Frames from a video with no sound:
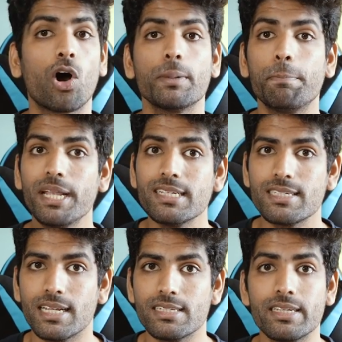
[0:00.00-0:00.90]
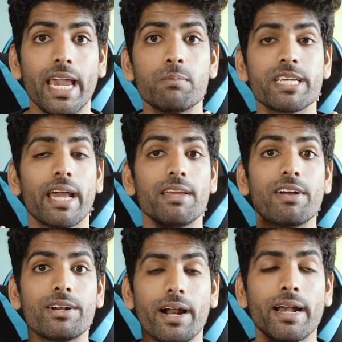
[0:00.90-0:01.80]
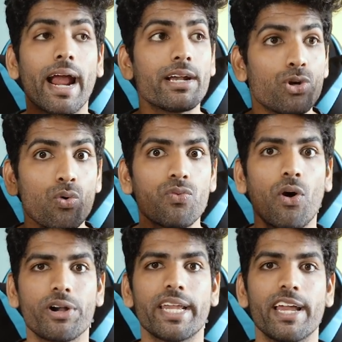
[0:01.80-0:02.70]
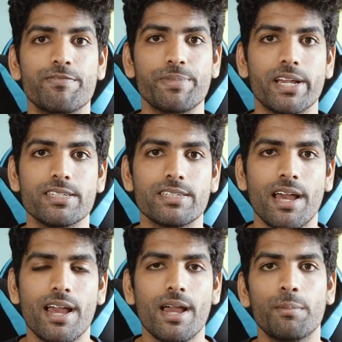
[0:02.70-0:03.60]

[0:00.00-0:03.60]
On PCs, games can even run at 240 FPS,